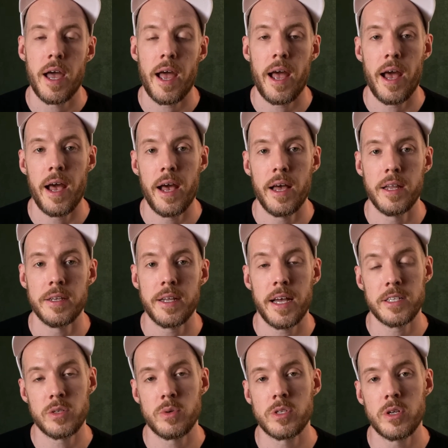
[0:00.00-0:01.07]
and
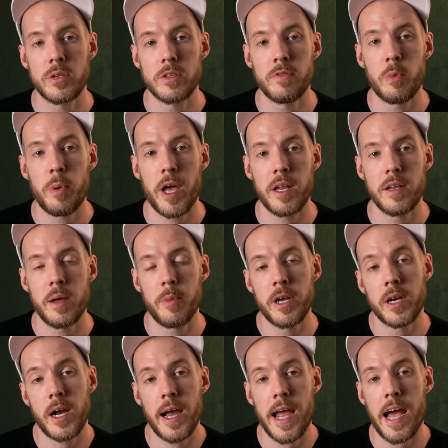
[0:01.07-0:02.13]
as a result of the
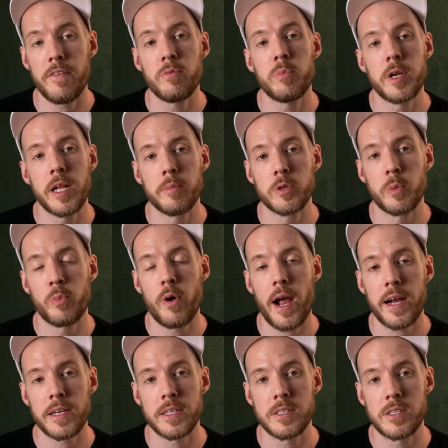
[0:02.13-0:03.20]
pandemic, I haven't been able to
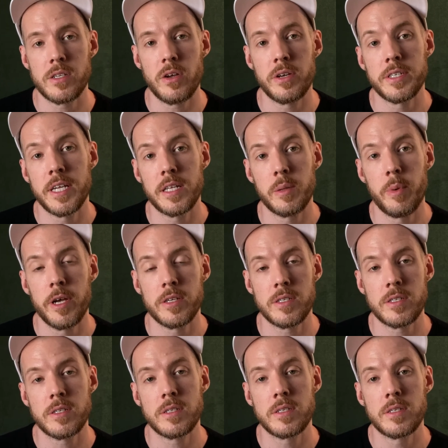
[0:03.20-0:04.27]
practice on a daily
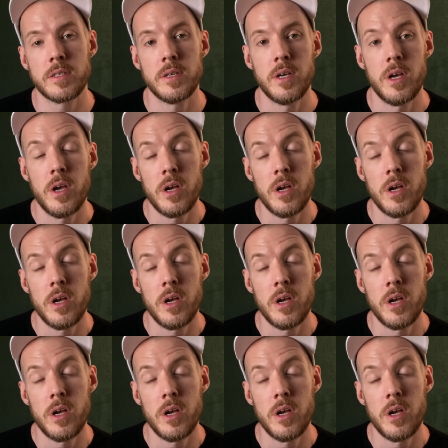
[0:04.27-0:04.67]
basis.